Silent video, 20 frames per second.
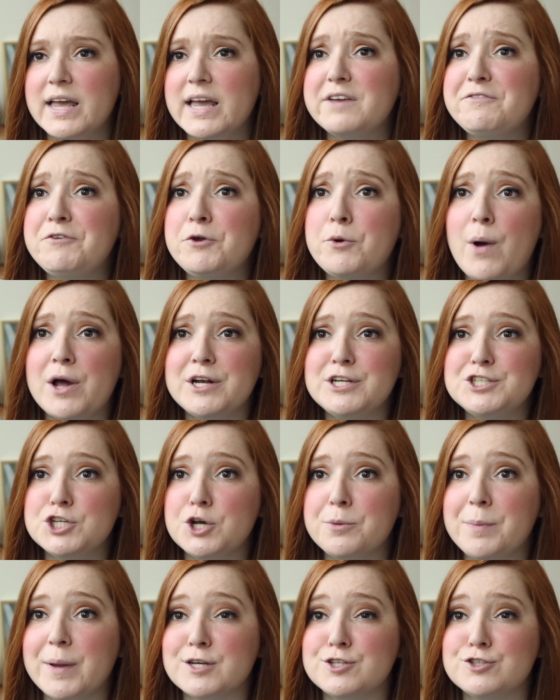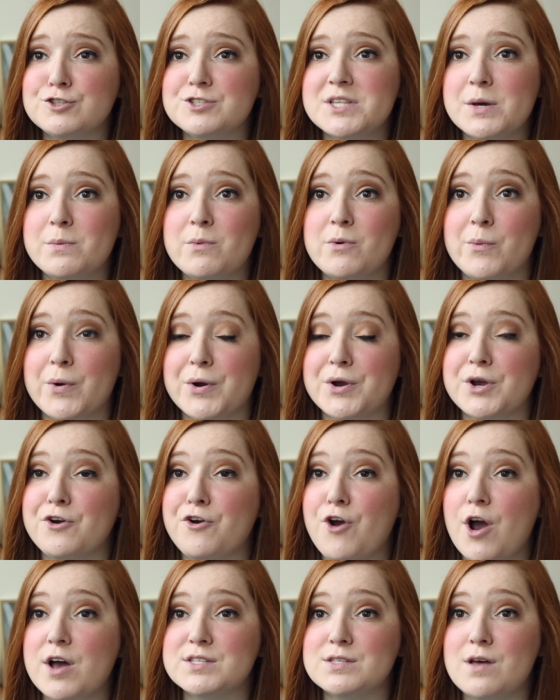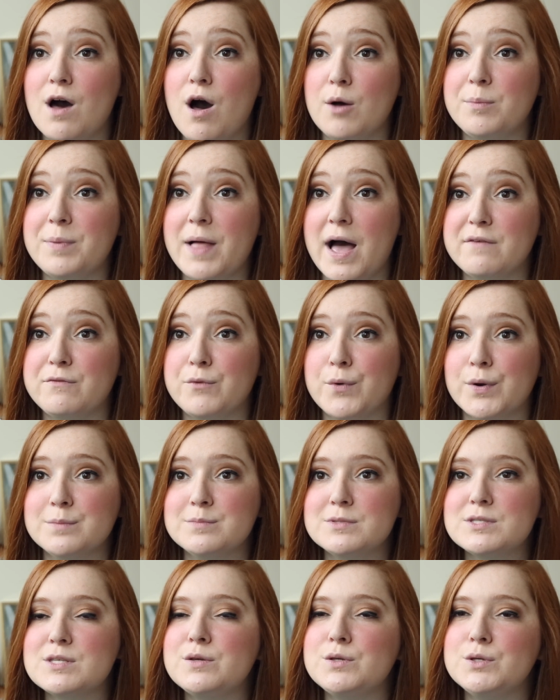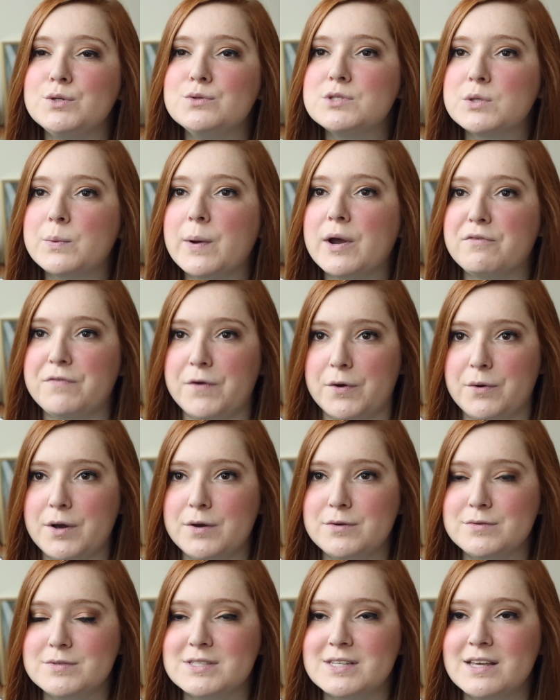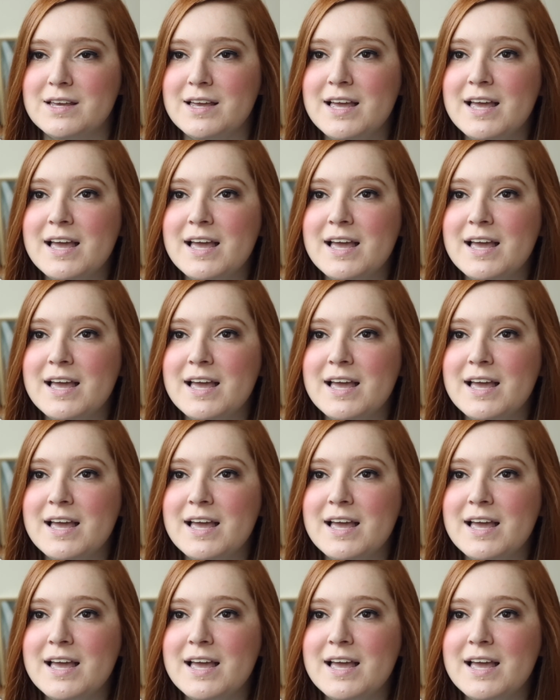If you want to share pictures that will work across all platforms, use square photos.